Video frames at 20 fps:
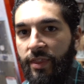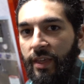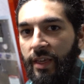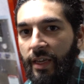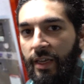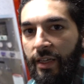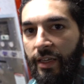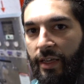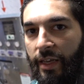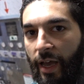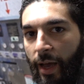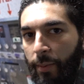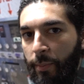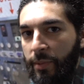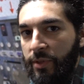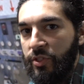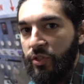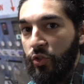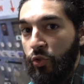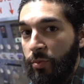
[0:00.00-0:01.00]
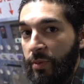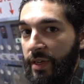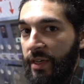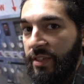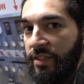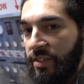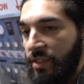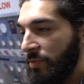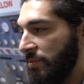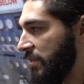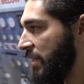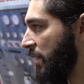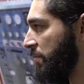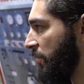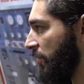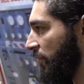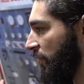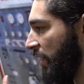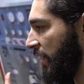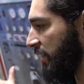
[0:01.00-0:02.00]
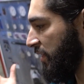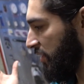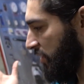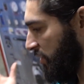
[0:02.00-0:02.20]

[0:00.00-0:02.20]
thing, I'm assuming it's some type of like